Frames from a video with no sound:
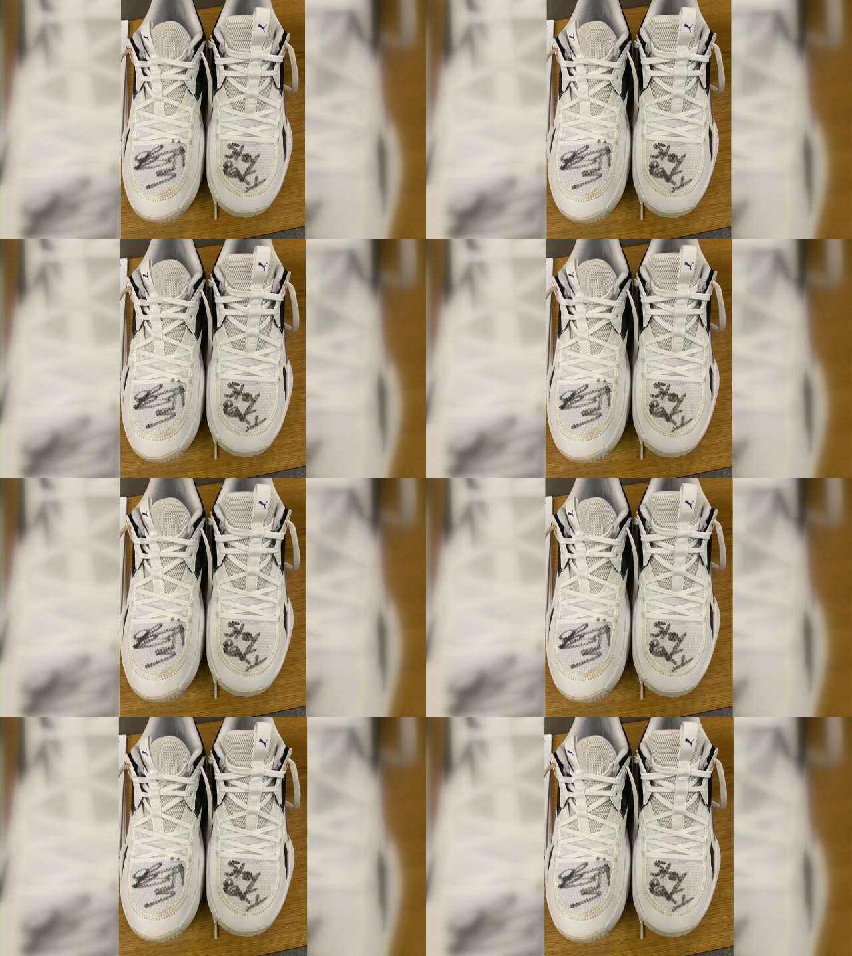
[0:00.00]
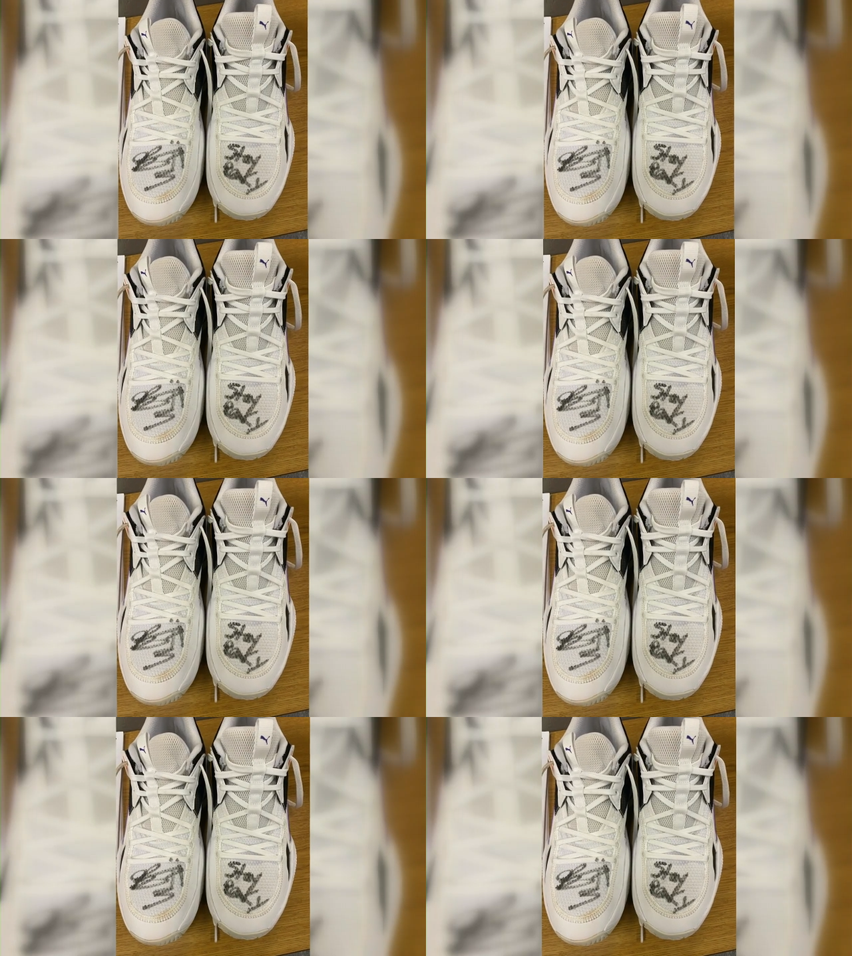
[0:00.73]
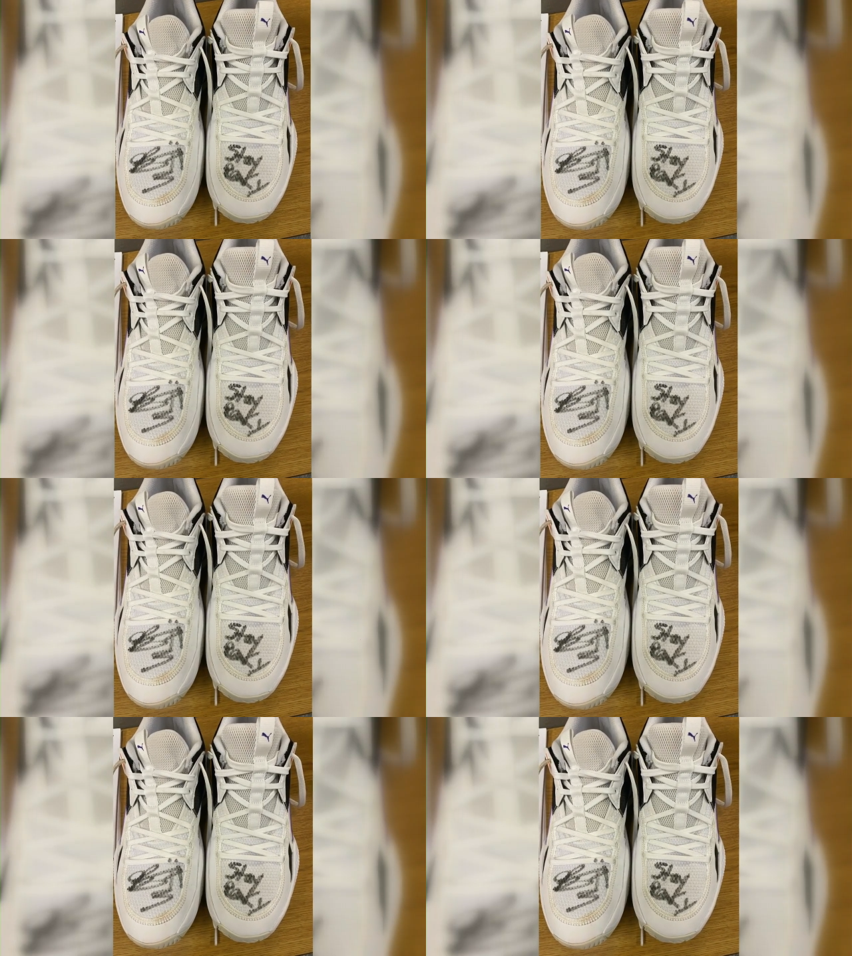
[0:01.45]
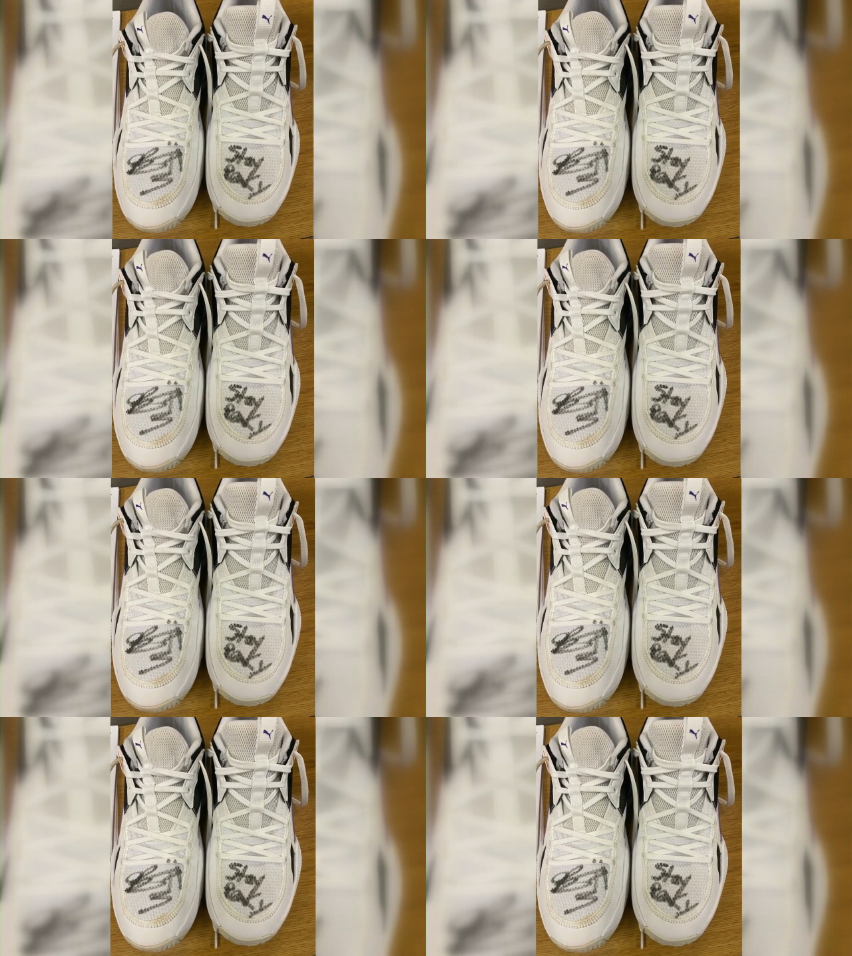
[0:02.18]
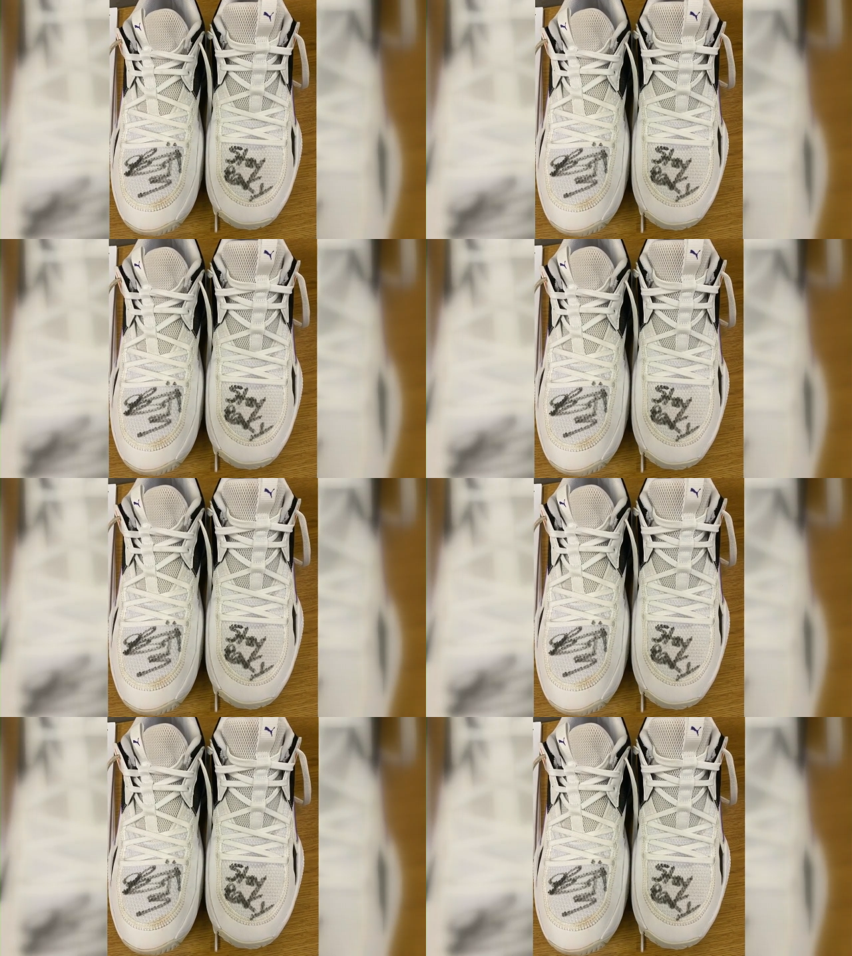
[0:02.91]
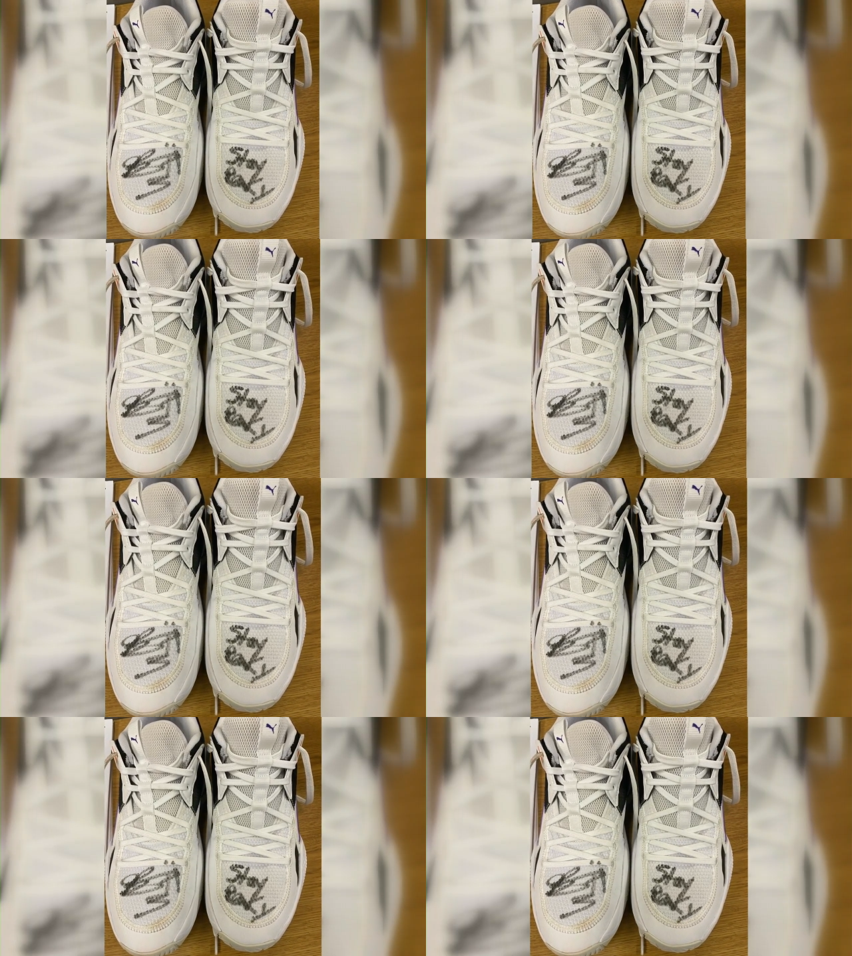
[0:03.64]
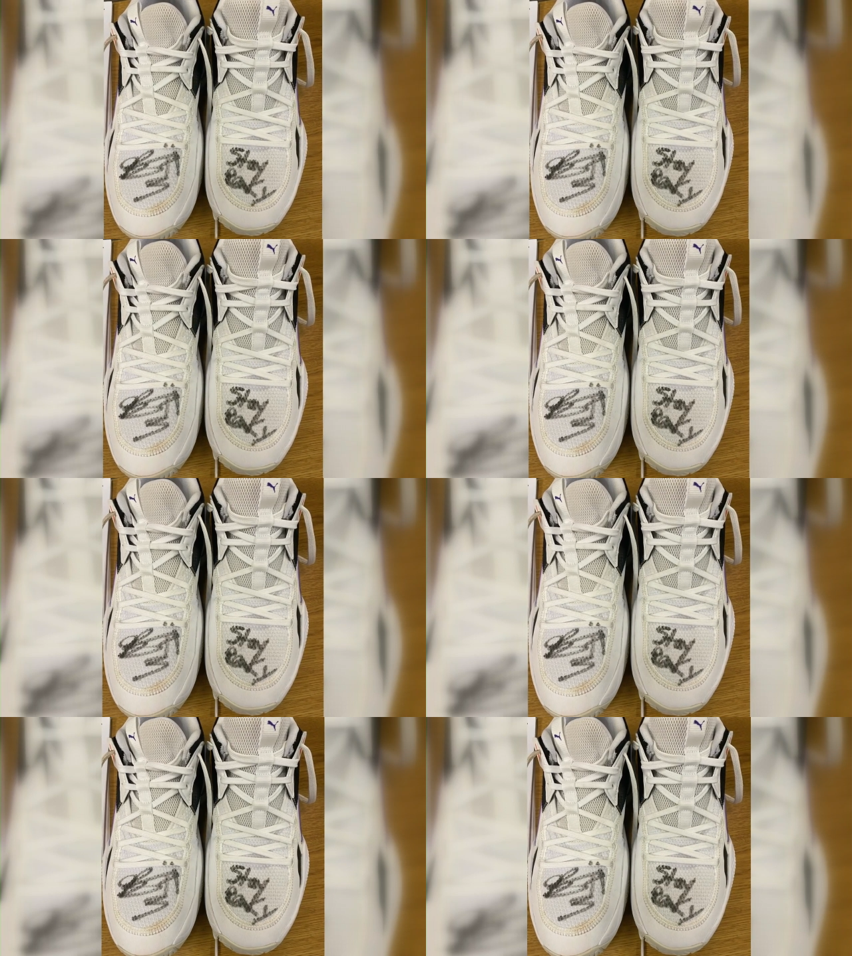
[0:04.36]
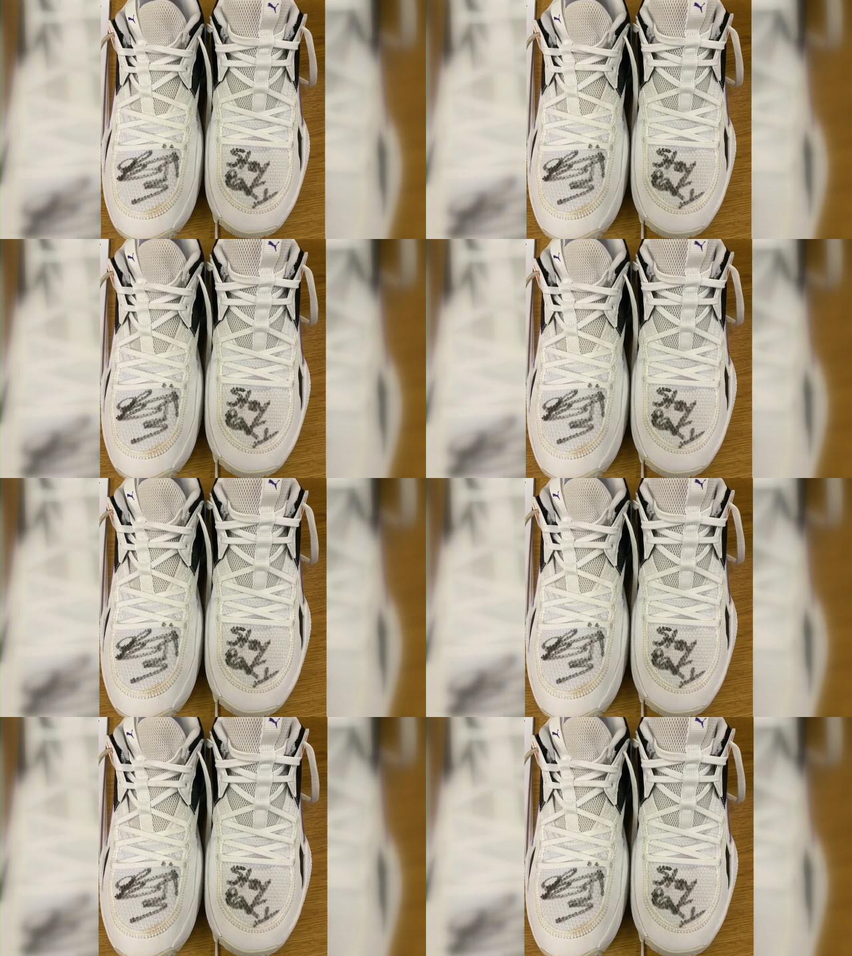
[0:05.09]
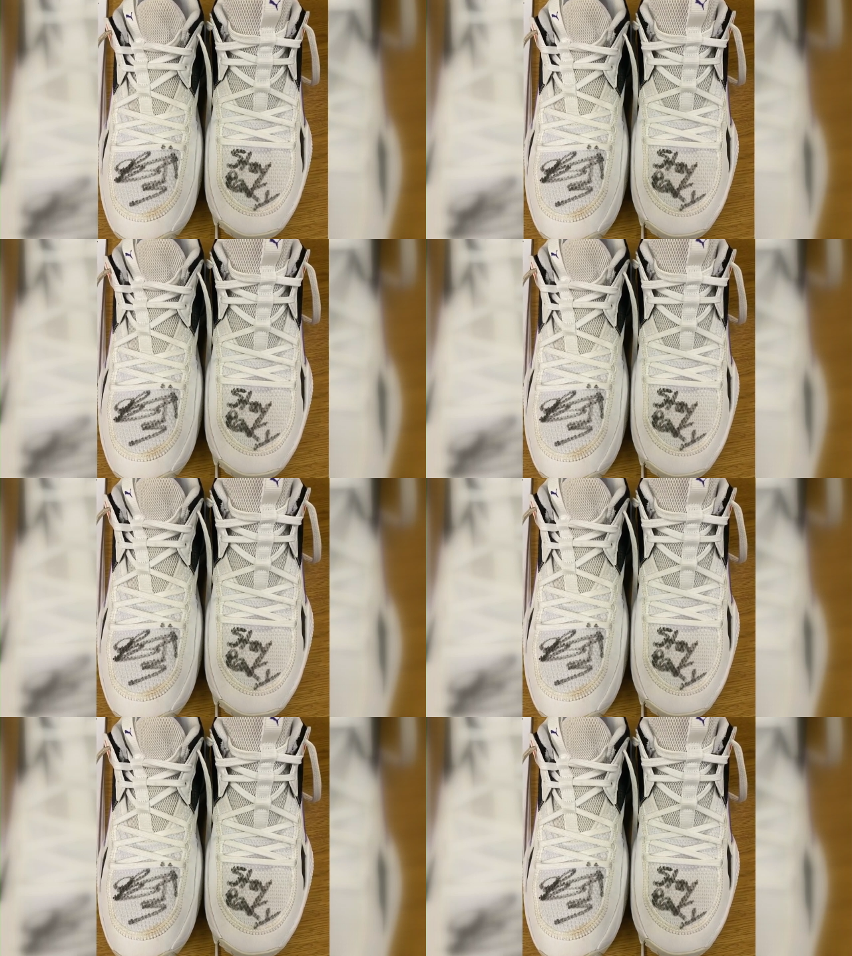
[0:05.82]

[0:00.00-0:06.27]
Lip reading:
Nobody's mouth can be seen.